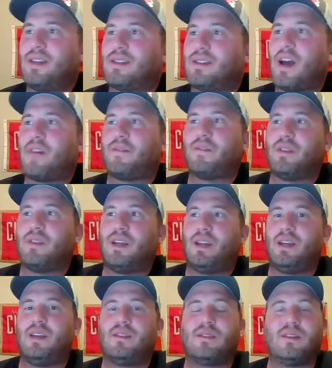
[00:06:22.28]

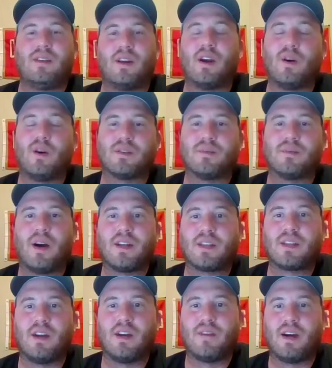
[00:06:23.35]
definitely as
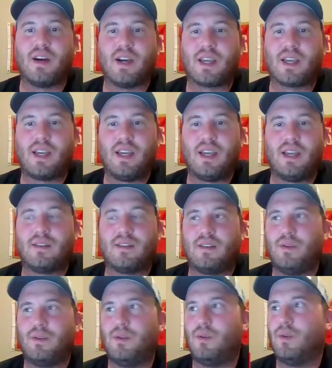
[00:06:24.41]
much of a key
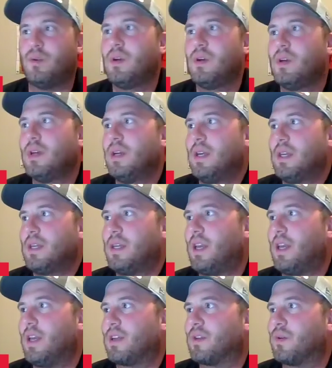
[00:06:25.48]
to
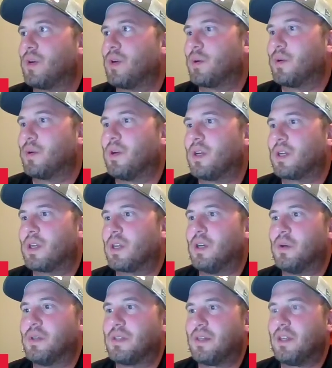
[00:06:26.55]
getting to where we want to
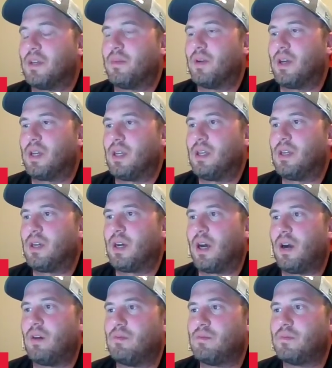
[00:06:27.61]
go as anybody.
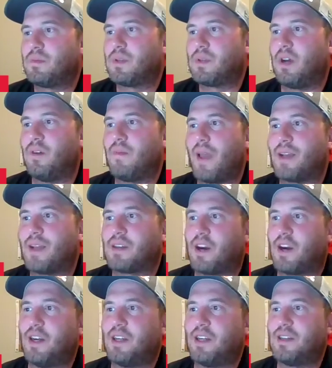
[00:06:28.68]
So yeah,
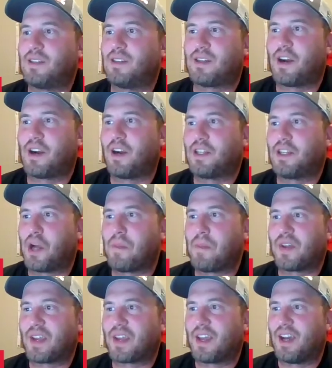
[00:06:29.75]
sorry to jump
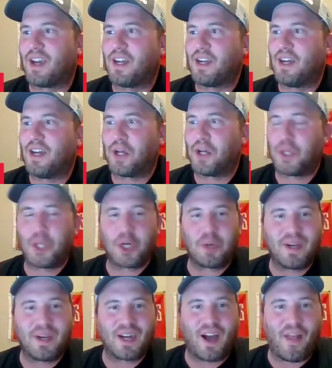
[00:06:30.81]
the gun a little
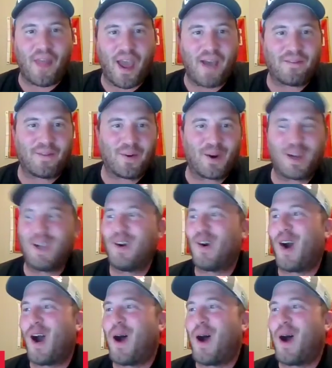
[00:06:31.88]
bit on that for you.